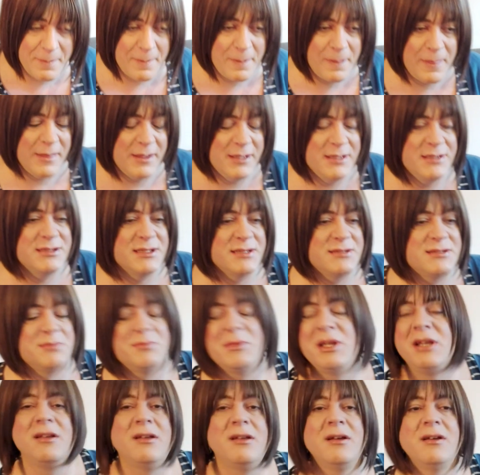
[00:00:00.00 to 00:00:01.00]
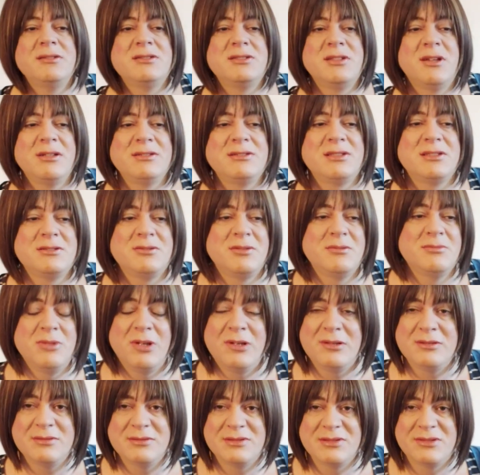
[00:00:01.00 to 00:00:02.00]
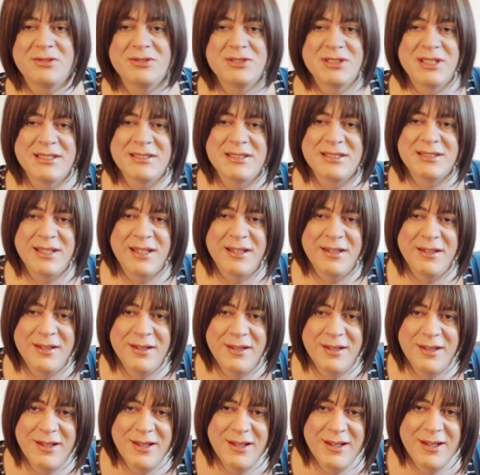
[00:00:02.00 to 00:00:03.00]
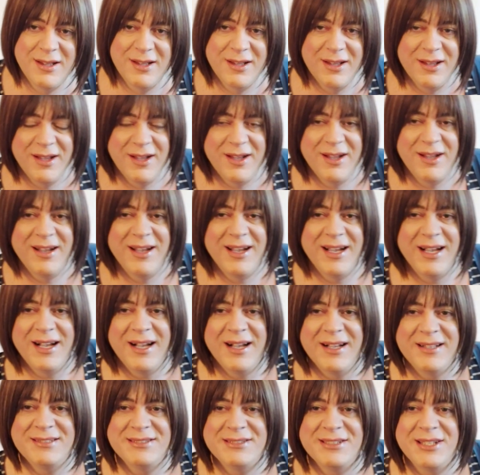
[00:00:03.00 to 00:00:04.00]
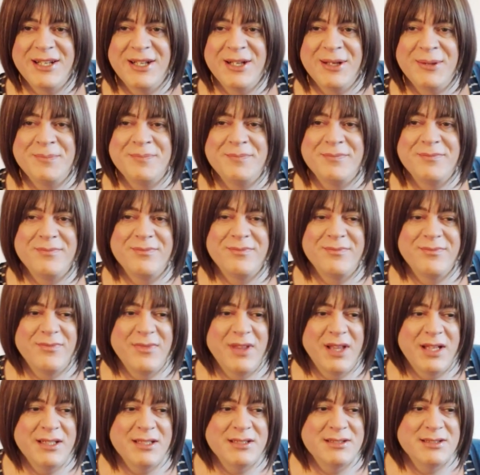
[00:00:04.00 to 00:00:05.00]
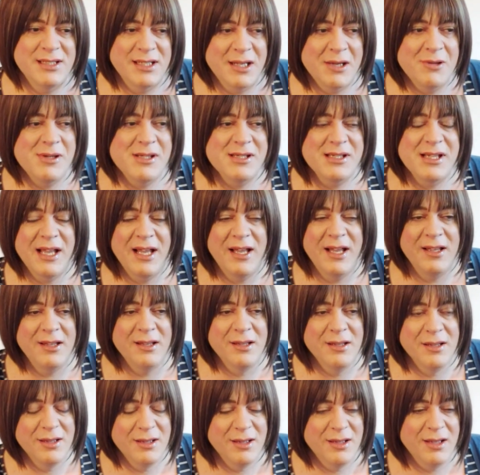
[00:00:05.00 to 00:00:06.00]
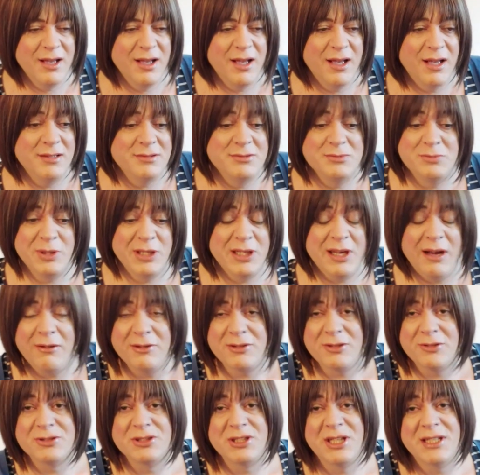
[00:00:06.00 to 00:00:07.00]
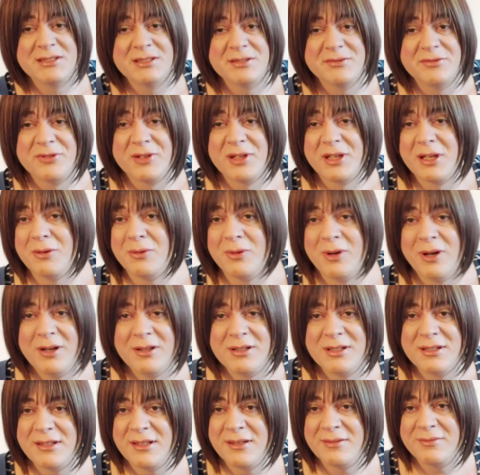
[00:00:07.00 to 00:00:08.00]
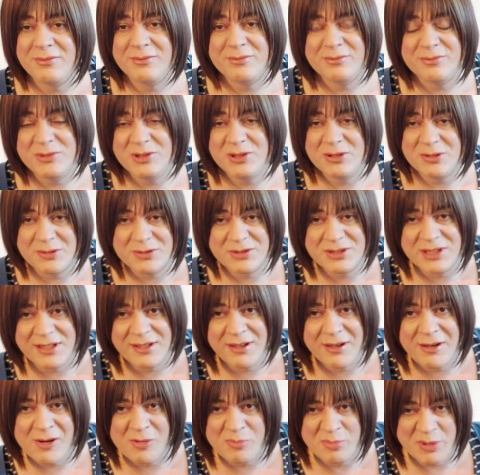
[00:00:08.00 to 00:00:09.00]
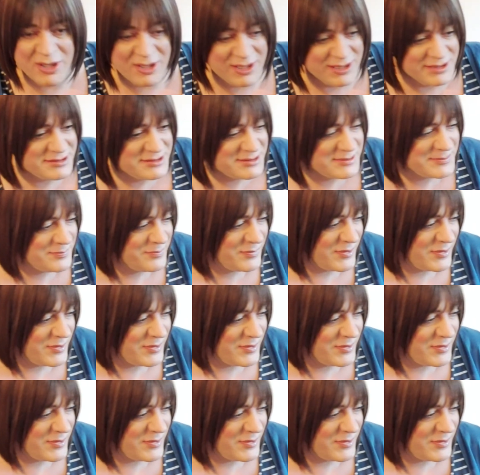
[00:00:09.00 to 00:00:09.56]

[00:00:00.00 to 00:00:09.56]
And he said to me, so I said to him, "Oh, it's on Saturday." And he said, "Oh, okay." And we carried on chatting for a little while, and then we sort of said our goodbyes.